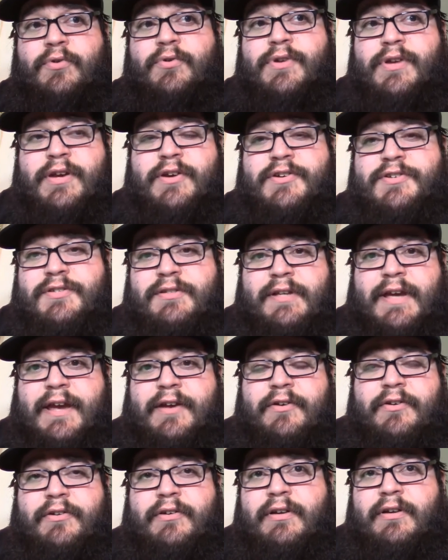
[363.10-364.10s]
years
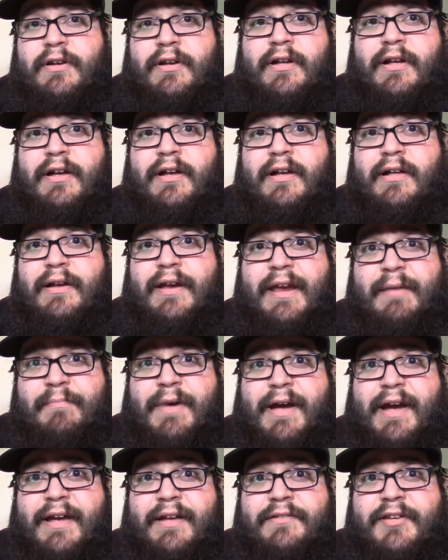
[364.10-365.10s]
later, in
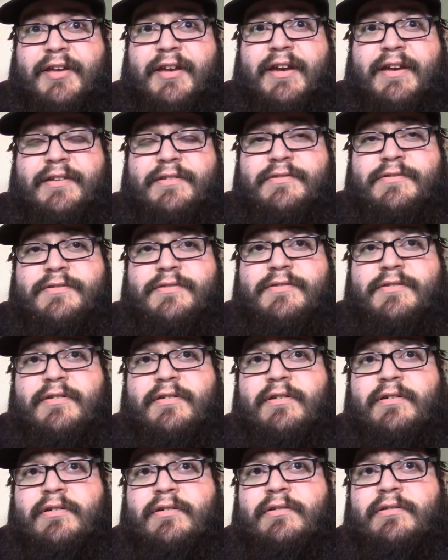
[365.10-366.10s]
my teens,
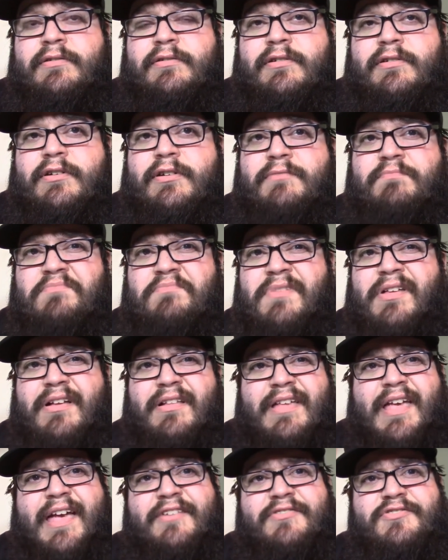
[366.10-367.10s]
well,
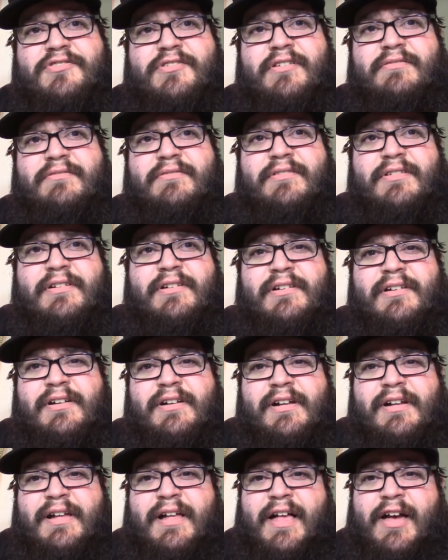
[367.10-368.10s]
actually,
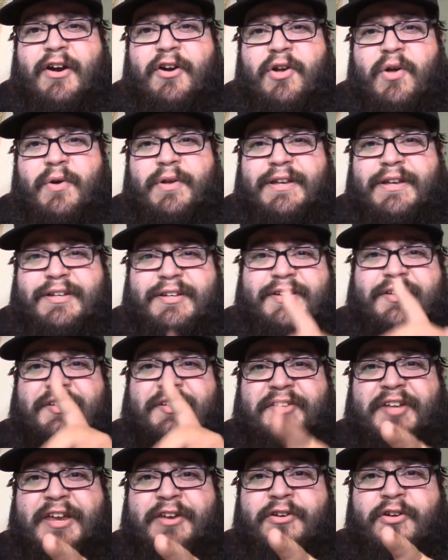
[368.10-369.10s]
I don't know.
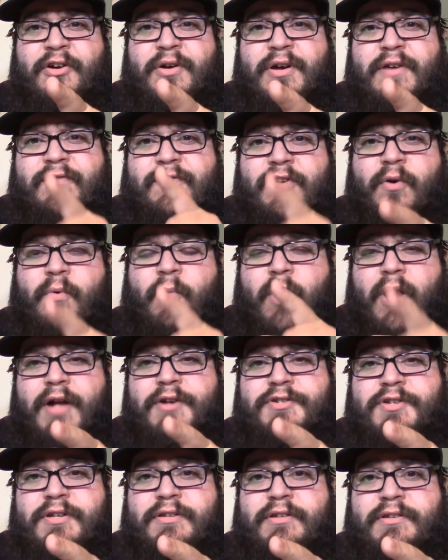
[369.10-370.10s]
Dino, if you're
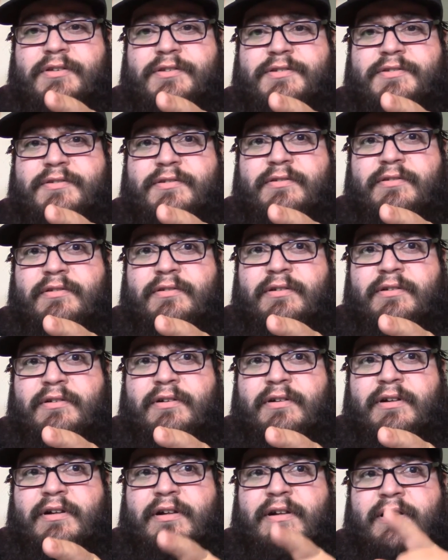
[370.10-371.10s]
watching this,
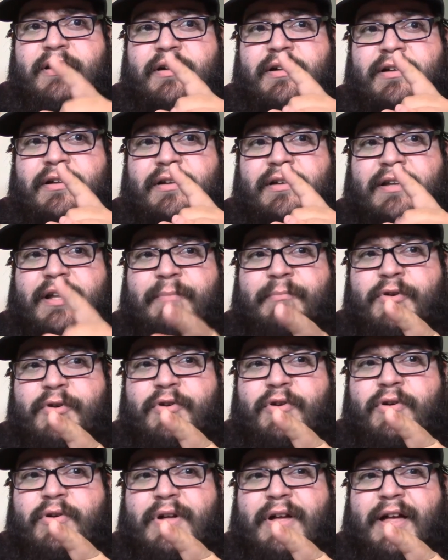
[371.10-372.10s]
let me
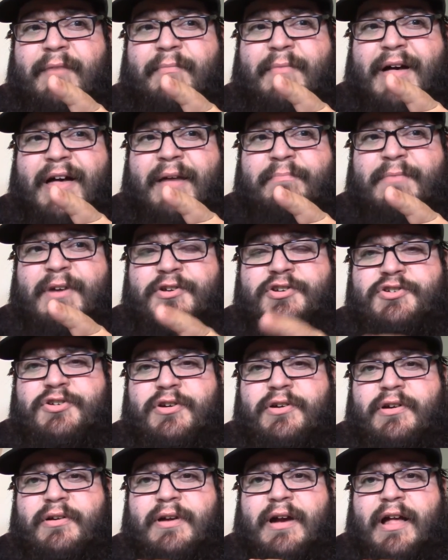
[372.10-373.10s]
know. I'm not
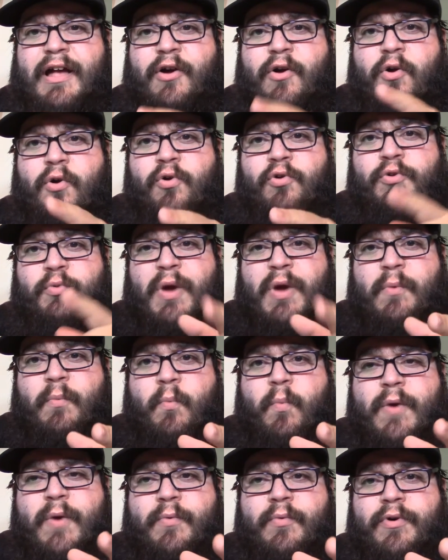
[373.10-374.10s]
sure how old
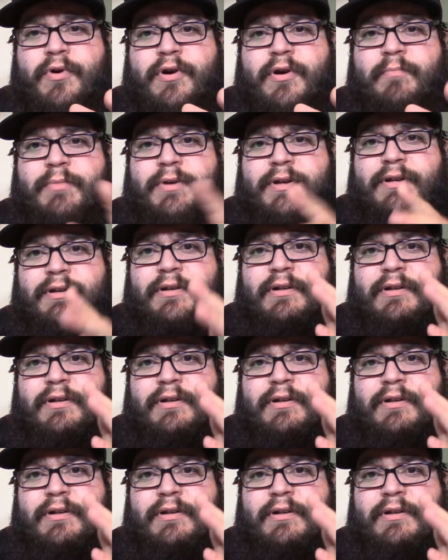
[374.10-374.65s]
we were, but